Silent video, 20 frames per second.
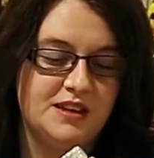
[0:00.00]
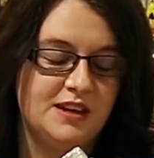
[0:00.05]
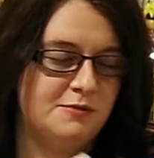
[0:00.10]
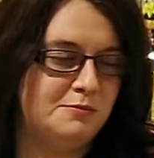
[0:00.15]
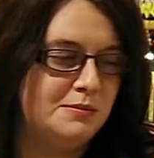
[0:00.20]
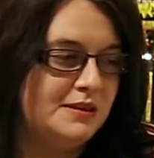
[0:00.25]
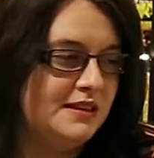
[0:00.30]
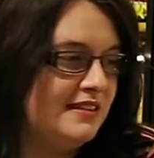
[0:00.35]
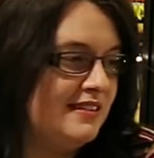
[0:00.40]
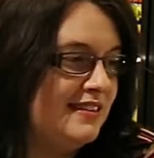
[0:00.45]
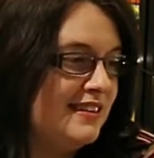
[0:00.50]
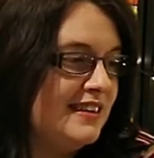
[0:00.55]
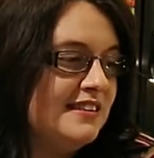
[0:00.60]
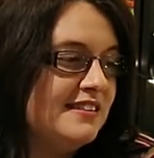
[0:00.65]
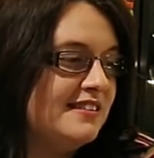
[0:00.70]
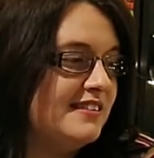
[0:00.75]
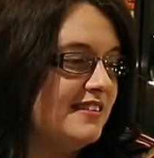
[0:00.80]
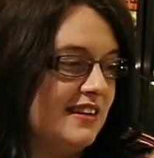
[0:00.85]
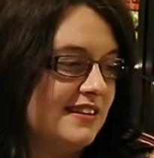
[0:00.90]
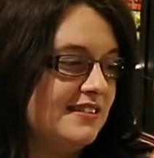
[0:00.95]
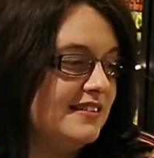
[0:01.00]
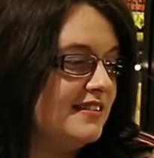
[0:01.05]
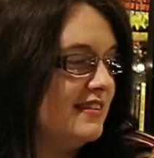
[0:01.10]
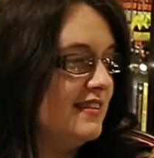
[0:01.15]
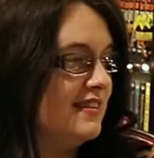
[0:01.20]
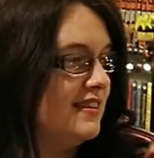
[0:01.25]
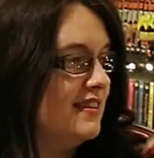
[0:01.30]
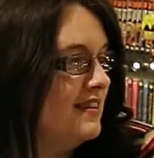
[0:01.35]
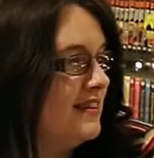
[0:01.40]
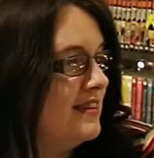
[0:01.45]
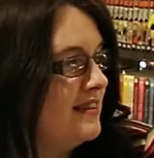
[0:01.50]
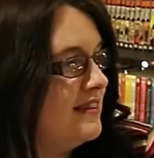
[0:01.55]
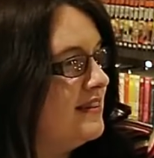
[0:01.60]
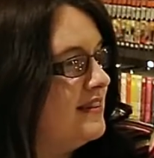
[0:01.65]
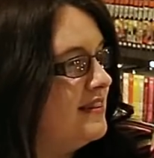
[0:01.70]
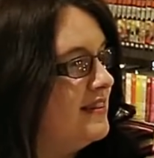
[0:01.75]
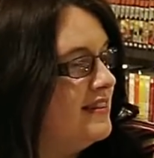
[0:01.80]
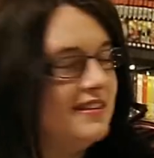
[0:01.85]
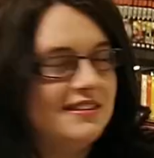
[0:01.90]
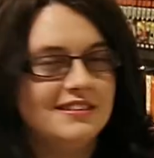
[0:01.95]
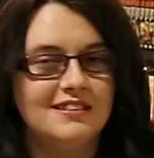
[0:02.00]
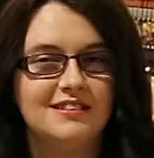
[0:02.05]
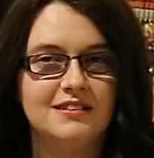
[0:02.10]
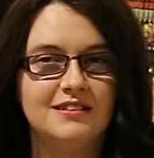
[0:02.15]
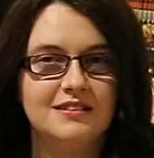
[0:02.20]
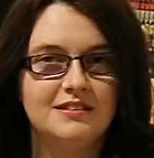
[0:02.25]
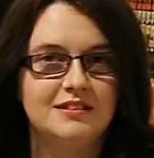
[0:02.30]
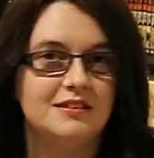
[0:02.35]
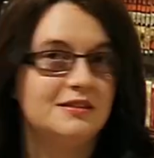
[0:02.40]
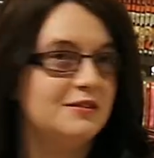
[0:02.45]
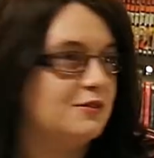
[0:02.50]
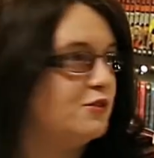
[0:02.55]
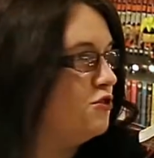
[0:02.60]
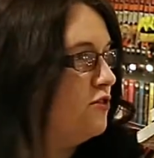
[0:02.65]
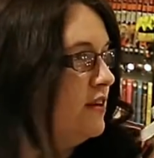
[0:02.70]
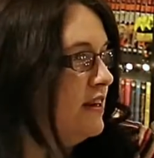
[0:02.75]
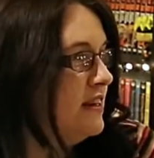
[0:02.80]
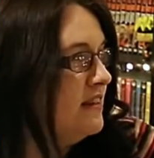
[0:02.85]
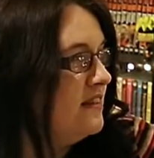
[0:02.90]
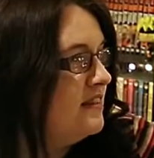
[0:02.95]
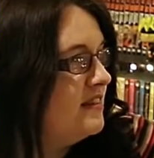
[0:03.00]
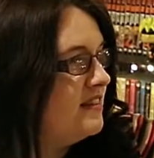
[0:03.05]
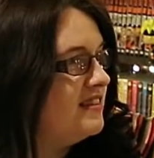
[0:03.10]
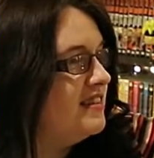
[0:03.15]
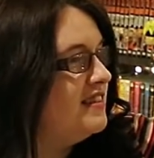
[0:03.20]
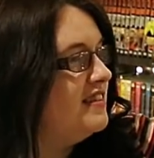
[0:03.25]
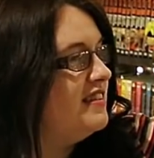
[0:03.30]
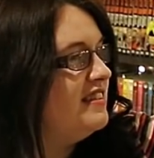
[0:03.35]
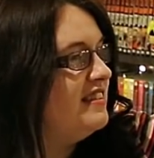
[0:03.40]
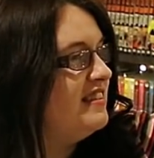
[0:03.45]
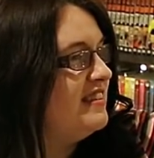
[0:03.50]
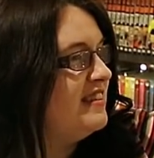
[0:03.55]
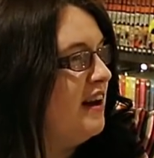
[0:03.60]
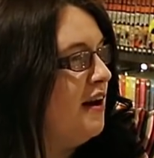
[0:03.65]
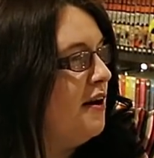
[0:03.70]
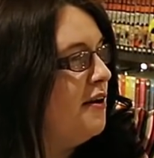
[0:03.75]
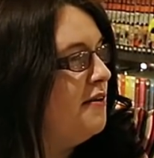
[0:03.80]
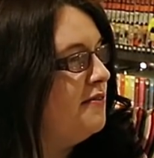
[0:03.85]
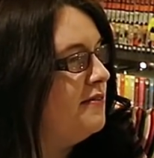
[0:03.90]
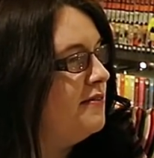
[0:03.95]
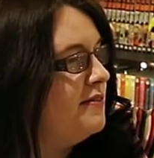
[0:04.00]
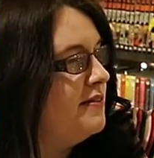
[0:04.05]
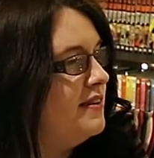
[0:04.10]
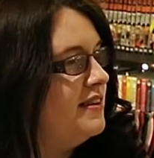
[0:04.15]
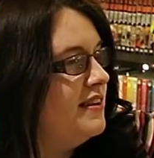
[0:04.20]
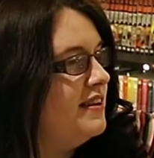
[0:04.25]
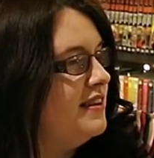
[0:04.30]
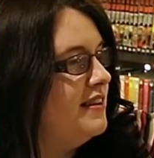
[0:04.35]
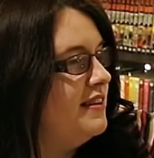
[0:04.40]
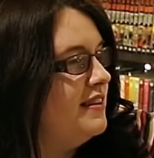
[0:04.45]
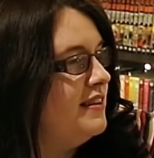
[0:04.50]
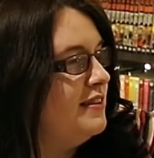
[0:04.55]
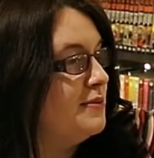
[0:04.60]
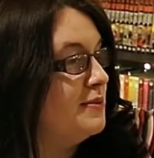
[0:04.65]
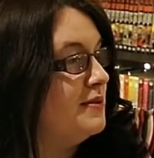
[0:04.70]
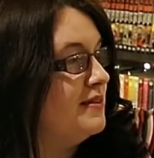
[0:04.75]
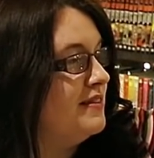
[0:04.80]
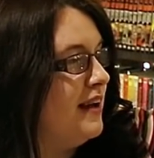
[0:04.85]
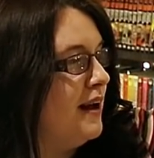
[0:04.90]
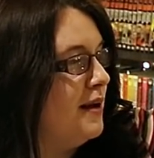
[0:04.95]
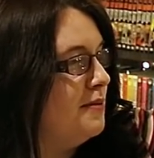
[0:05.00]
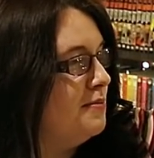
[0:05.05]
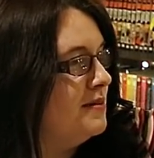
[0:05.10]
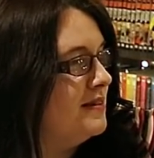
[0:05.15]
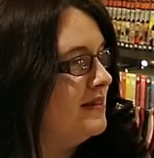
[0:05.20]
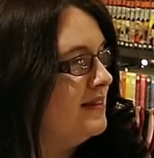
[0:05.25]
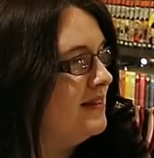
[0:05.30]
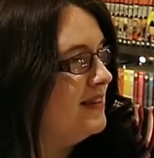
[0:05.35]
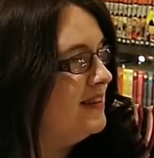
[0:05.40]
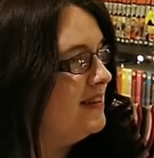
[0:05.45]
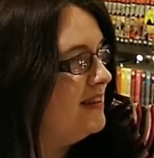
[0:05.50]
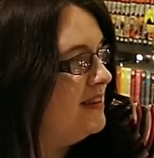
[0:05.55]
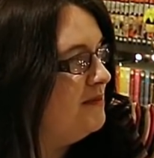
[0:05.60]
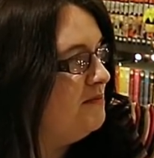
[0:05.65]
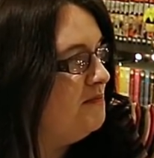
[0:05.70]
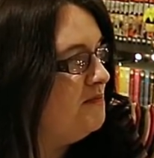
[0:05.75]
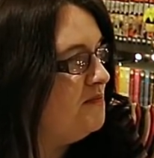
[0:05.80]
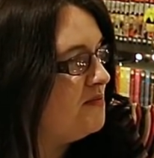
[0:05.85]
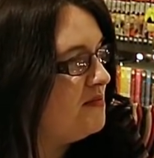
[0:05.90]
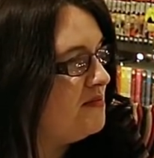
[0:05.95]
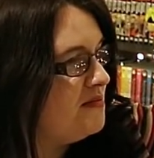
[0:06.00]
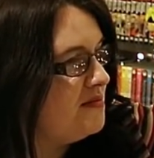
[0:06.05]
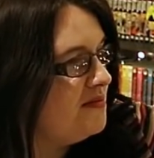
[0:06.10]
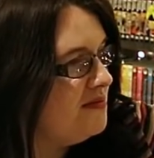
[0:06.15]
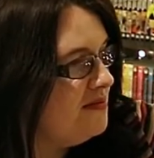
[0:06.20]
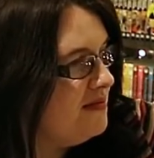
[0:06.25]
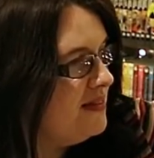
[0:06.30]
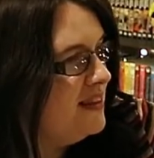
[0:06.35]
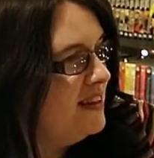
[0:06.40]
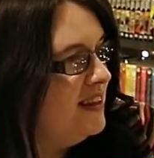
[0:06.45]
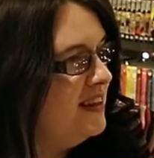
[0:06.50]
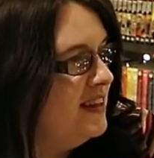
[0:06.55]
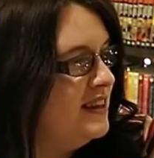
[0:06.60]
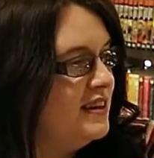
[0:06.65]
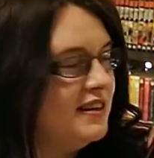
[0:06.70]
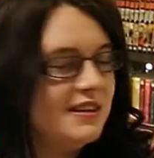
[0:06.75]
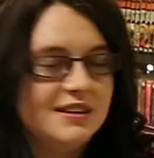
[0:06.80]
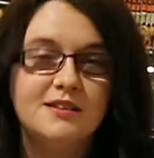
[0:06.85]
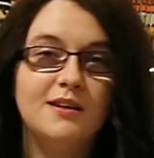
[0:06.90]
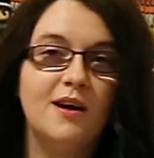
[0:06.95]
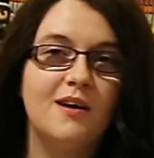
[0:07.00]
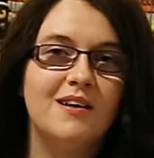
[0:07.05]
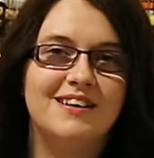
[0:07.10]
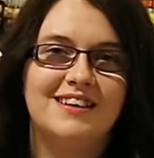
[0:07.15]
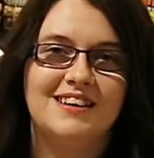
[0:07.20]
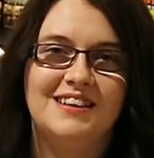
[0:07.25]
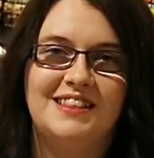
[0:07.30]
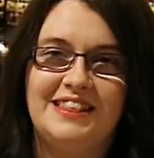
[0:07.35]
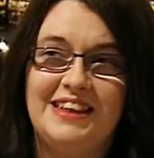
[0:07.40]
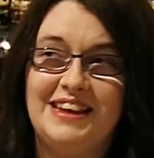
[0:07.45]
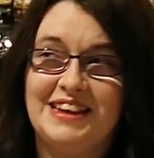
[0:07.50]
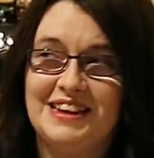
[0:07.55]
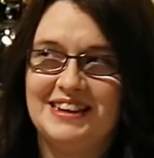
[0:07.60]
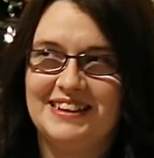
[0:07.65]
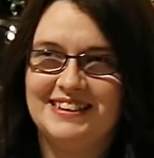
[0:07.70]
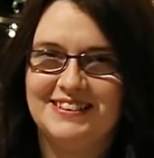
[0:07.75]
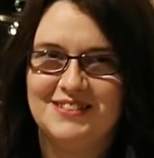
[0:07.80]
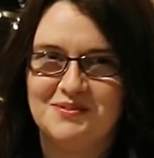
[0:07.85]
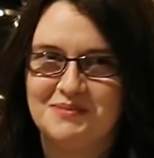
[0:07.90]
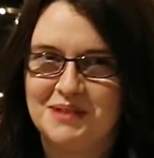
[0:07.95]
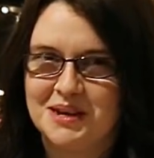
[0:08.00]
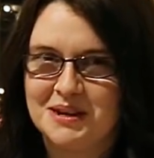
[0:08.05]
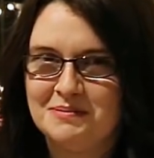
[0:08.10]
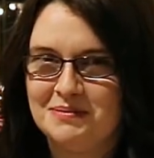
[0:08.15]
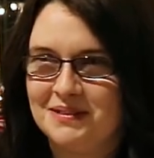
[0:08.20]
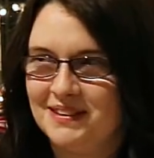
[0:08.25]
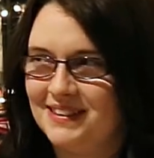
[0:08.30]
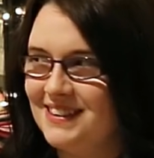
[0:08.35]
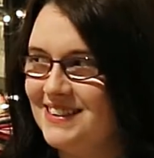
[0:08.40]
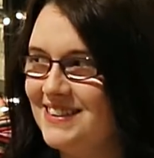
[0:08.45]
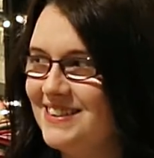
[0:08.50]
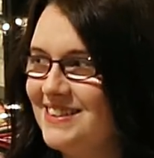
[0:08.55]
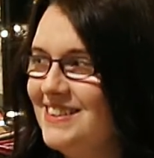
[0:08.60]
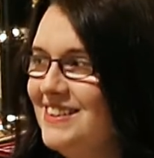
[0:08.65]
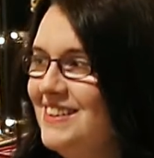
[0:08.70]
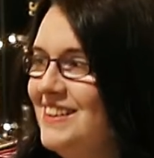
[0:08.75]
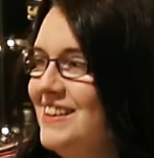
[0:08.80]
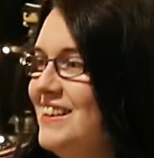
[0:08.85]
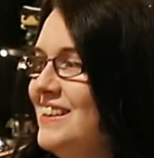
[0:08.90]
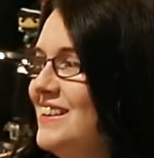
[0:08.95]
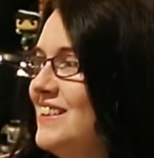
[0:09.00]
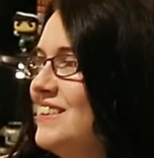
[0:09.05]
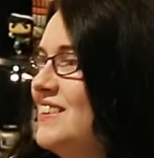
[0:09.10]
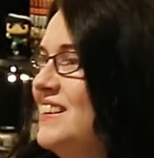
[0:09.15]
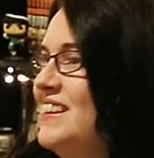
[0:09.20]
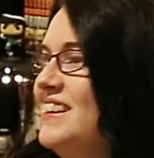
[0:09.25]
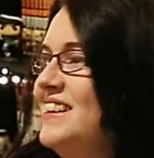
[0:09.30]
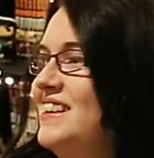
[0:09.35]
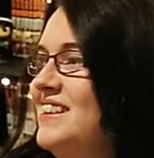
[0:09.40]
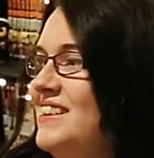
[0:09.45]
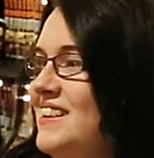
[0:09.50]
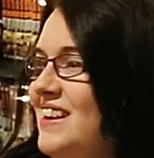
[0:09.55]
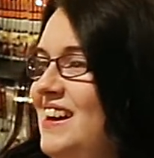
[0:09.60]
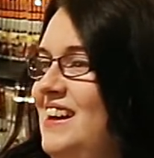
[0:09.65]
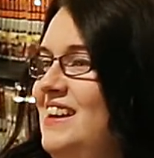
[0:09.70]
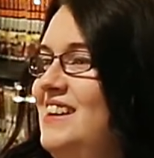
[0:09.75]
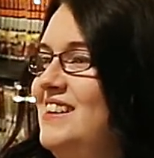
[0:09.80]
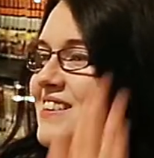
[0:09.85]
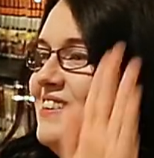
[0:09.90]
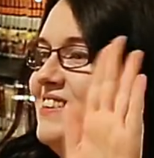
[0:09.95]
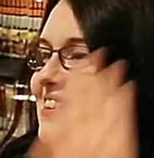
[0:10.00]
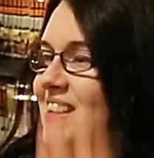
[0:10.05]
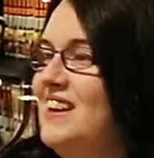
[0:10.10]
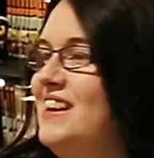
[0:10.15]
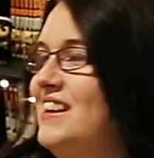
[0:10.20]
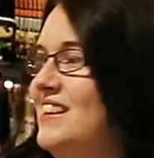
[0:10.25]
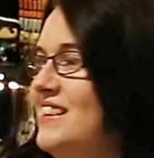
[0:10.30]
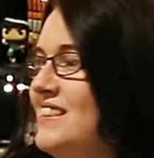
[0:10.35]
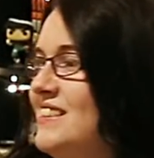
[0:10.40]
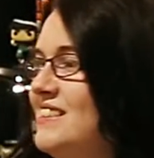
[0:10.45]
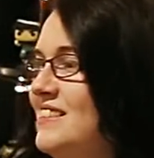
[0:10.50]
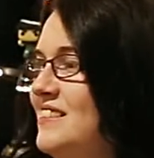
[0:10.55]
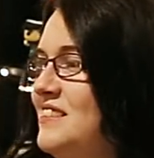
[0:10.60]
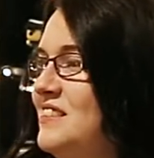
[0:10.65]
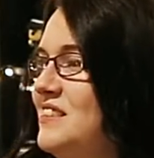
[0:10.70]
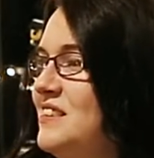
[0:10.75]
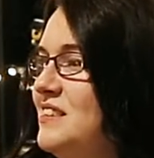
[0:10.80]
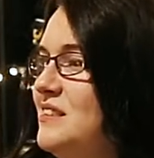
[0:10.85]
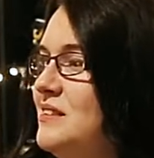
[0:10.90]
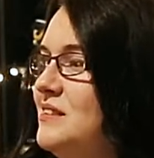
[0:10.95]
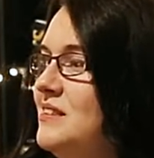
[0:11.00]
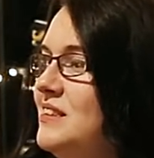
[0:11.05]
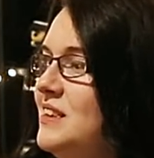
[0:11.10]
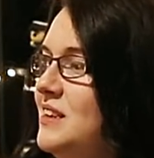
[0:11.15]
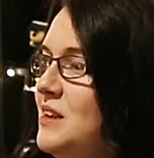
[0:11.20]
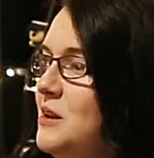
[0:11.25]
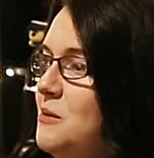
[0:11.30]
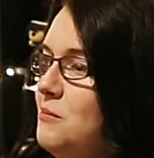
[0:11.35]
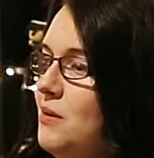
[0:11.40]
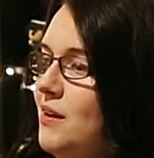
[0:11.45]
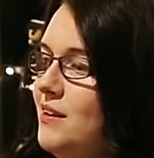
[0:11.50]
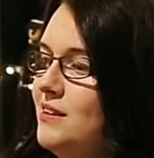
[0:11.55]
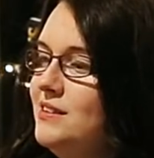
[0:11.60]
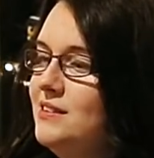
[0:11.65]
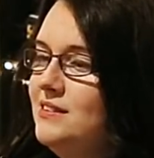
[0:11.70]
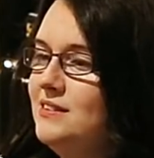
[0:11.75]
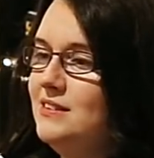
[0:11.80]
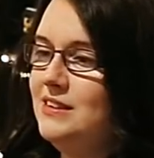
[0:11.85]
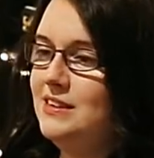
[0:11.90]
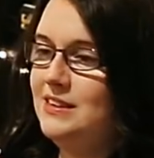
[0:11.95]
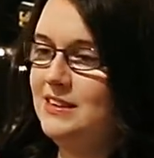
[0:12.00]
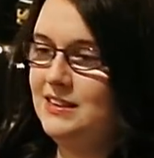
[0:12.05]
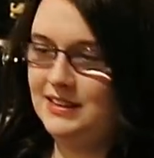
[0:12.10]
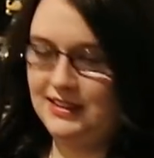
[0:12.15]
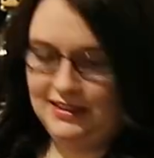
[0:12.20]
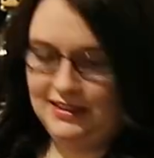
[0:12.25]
I've been desensitized to the strange stuff, is what's happened. Not a good thing, maybe. Right, okay, let's do this. Parcel.